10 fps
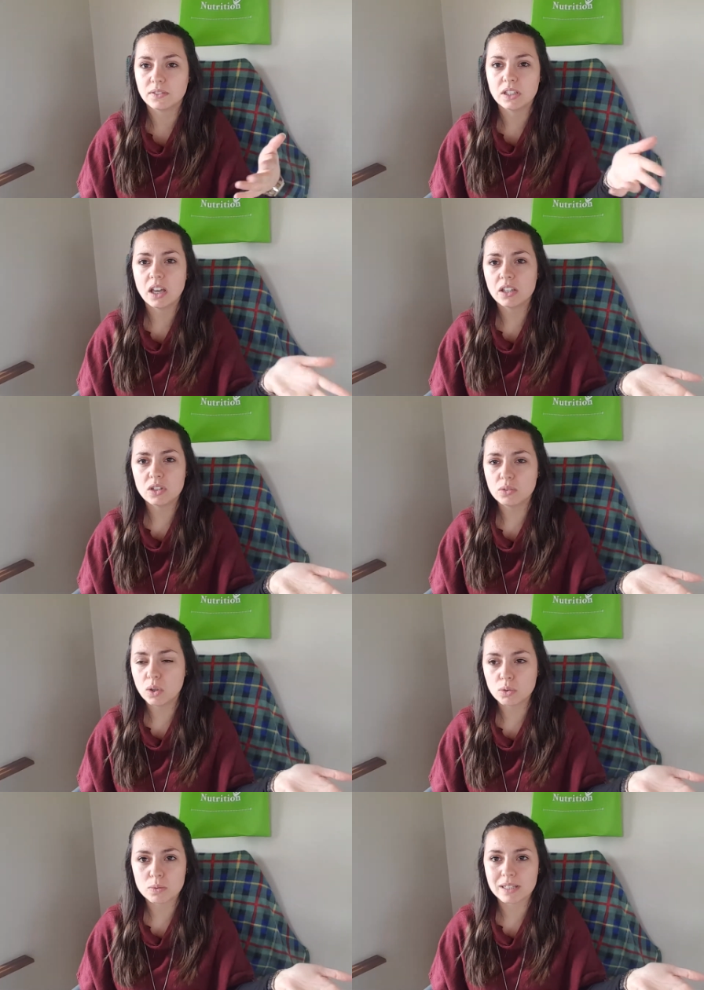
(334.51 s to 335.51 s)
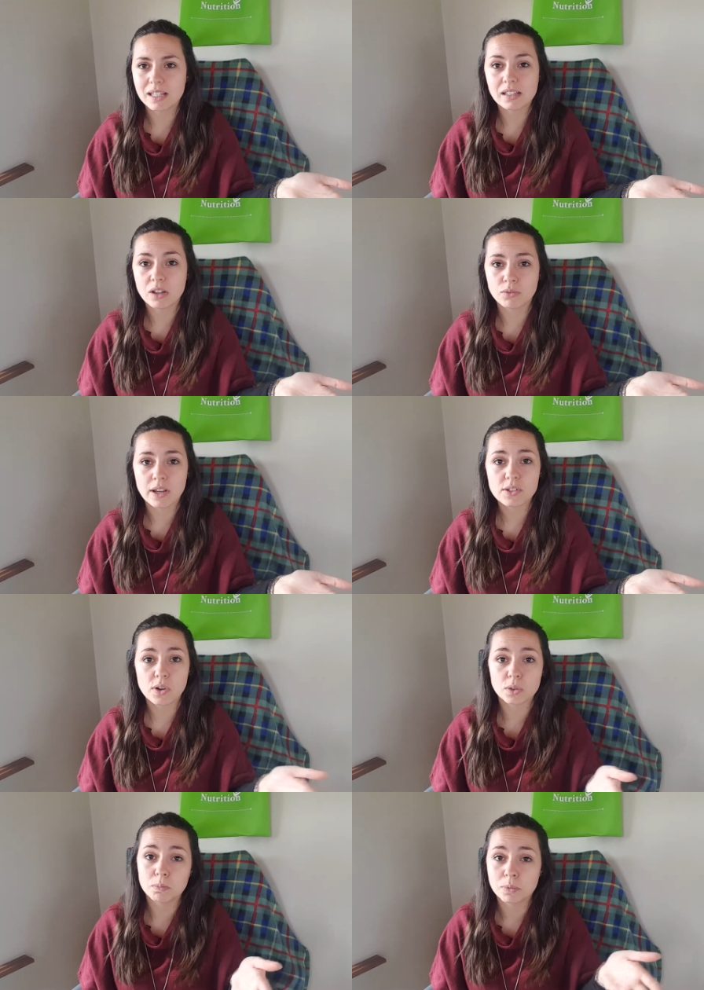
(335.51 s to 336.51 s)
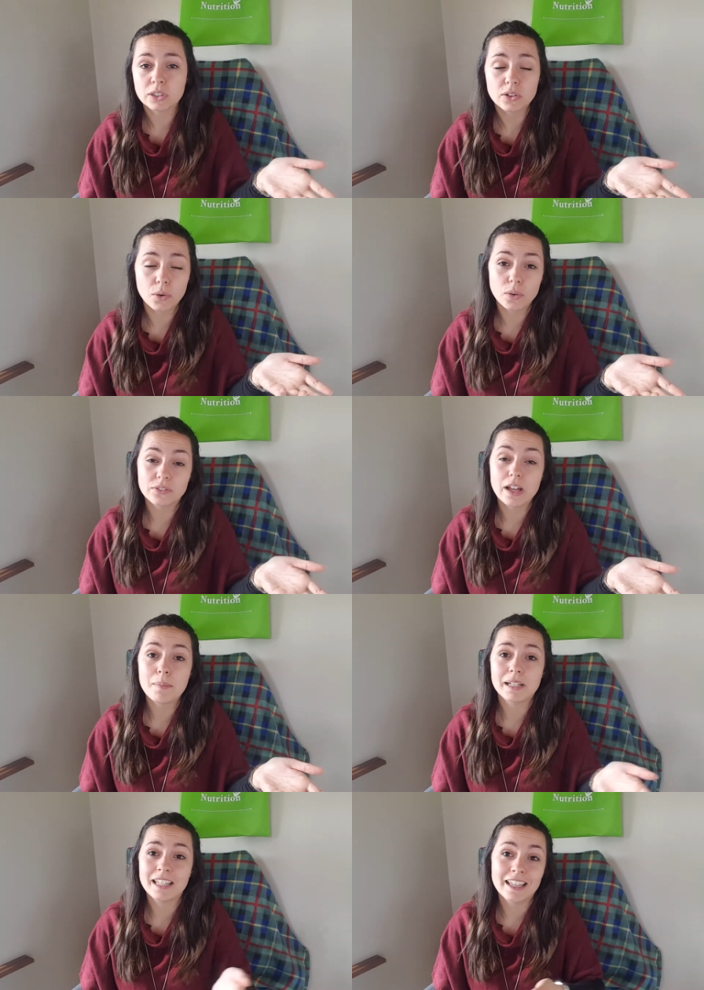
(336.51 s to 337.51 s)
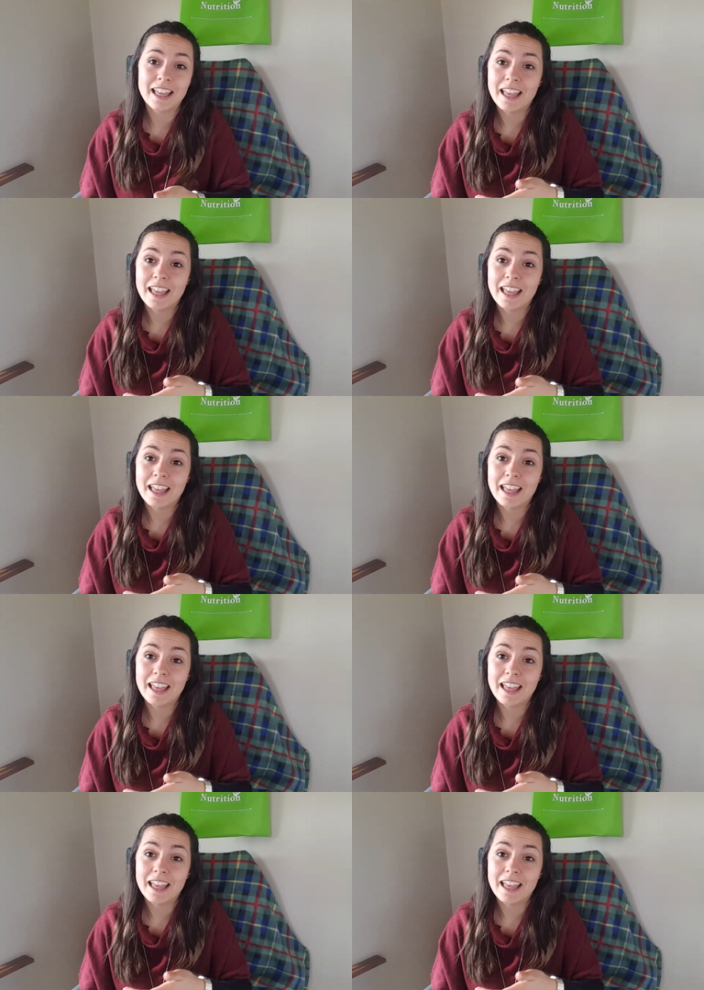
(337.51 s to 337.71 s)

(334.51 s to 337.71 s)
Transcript: You don't go to a sit down restaurant and bring your whole family